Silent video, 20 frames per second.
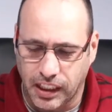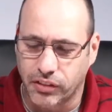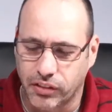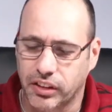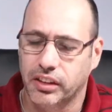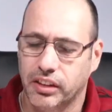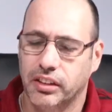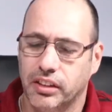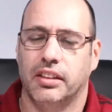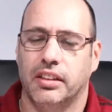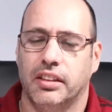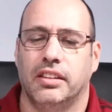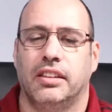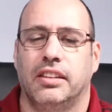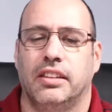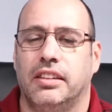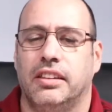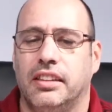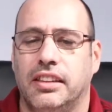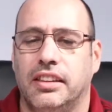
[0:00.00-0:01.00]
I will
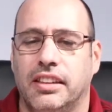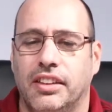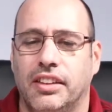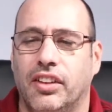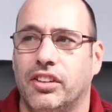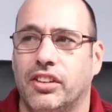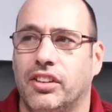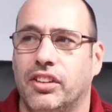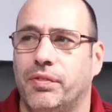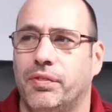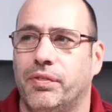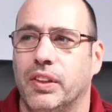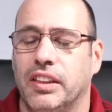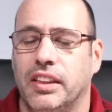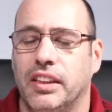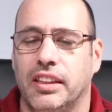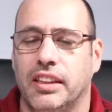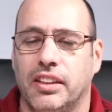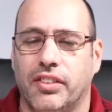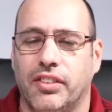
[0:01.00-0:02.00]
not
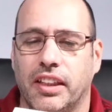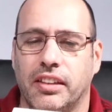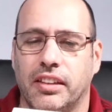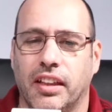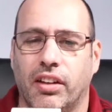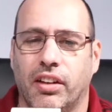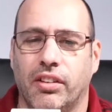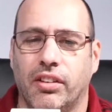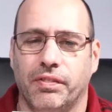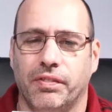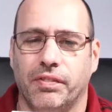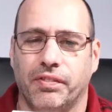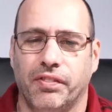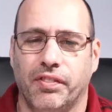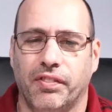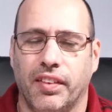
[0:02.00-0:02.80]
open this right now.